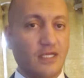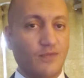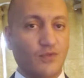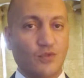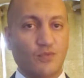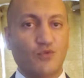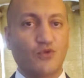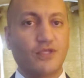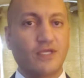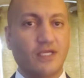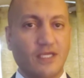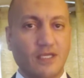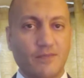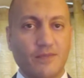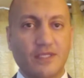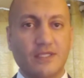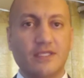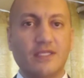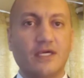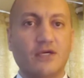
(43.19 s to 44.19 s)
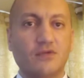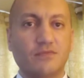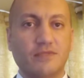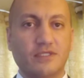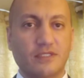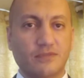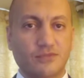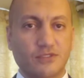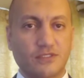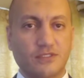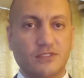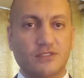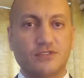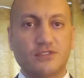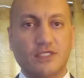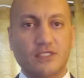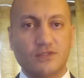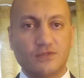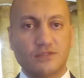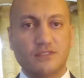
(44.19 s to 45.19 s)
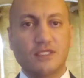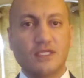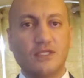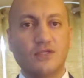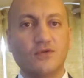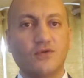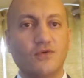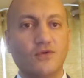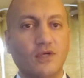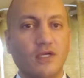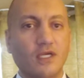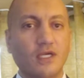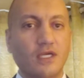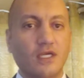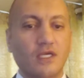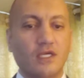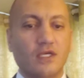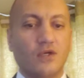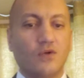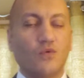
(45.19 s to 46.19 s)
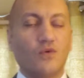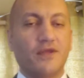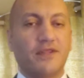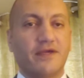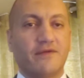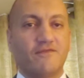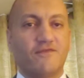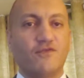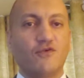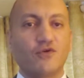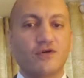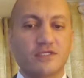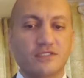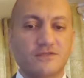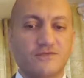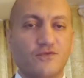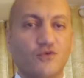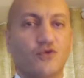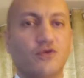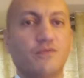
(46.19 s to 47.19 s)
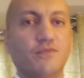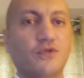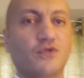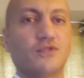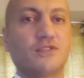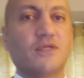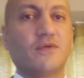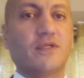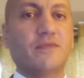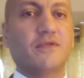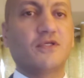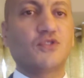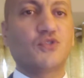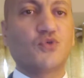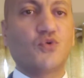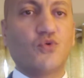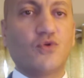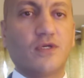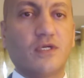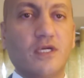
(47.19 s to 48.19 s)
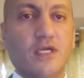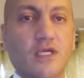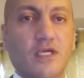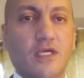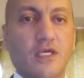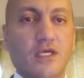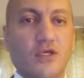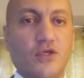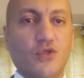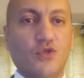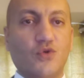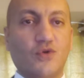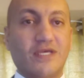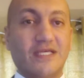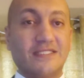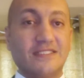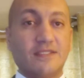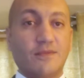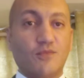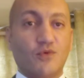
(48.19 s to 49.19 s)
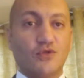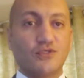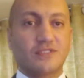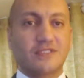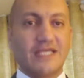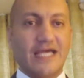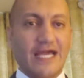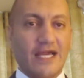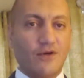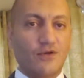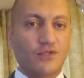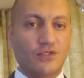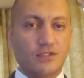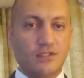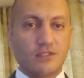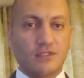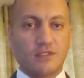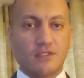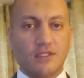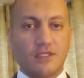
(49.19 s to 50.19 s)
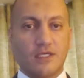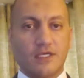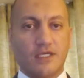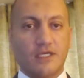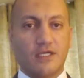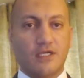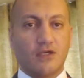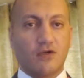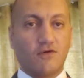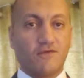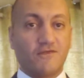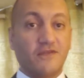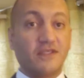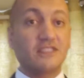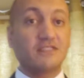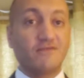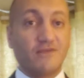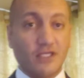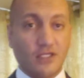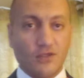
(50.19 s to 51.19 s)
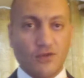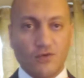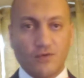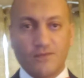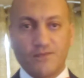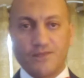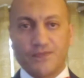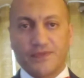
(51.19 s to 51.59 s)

I'm not putting anybody down, but I'm just trying to tell you what I'm focused for, because I want to make sure you get the most out of this video.